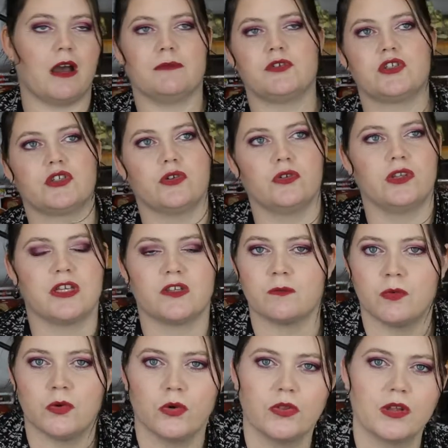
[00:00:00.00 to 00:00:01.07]
I'm sure there's
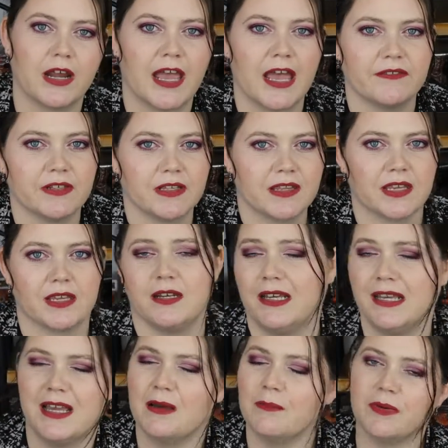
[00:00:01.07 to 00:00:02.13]
more that I haven't said,
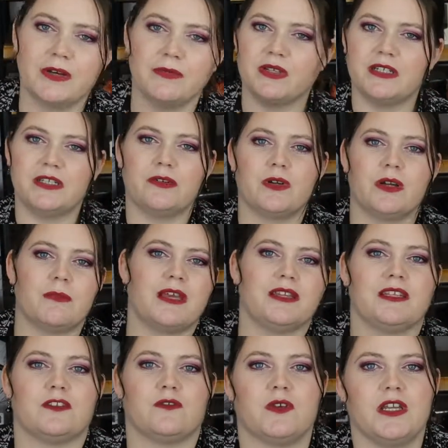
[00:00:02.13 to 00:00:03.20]
but I really don't want to make
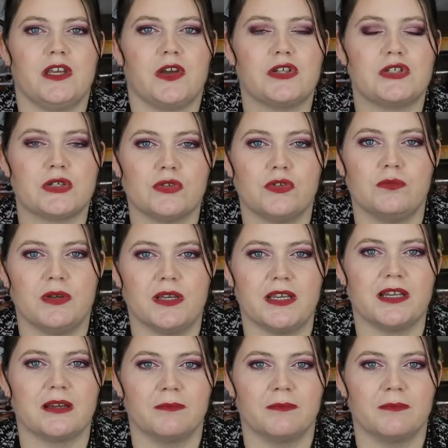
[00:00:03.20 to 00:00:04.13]
this video too big.